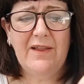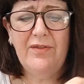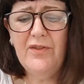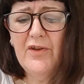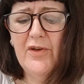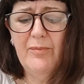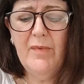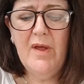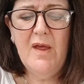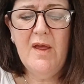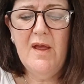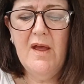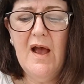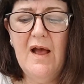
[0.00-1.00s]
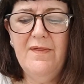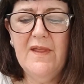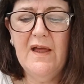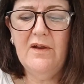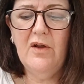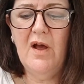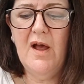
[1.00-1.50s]
in them. And
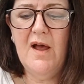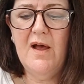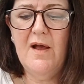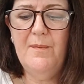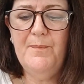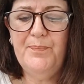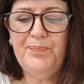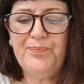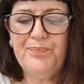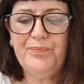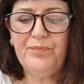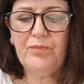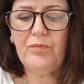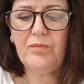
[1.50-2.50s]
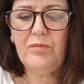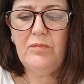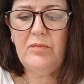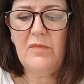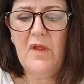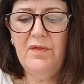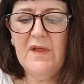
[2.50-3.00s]
then
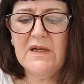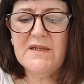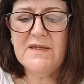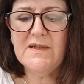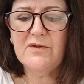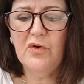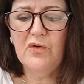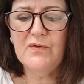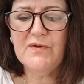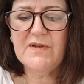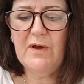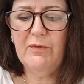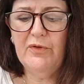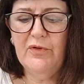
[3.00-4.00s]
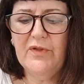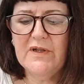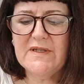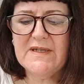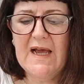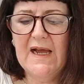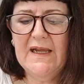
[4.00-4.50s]
this is also
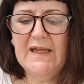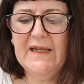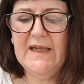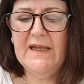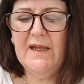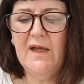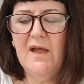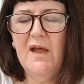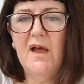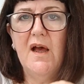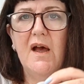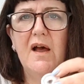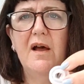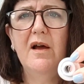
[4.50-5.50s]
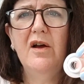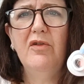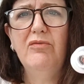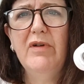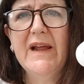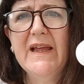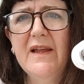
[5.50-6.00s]
another tiny
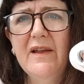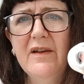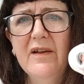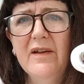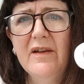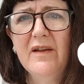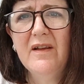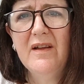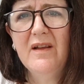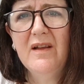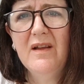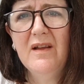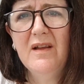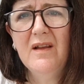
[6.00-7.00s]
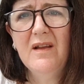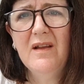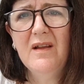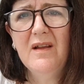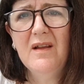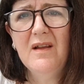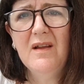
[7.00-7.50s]
ring.
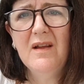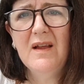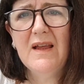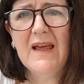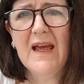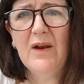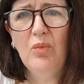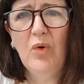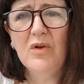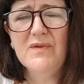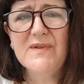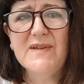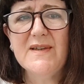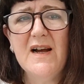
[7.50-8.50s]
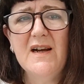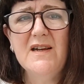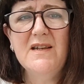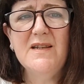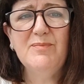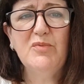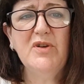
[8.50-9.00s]
Again, one
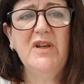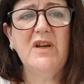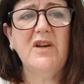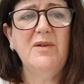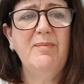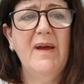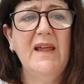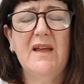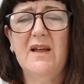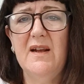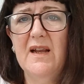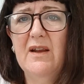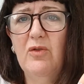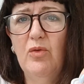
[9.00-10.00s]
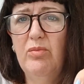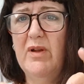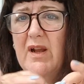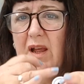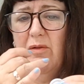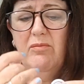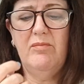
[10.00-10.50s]
size, but you could make a little,
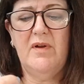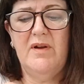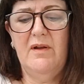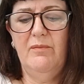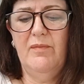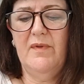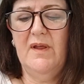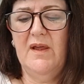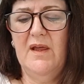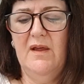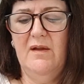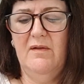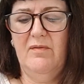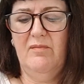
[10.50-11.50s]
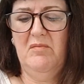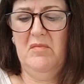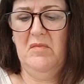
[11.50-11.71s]
you know, I don't think it'd...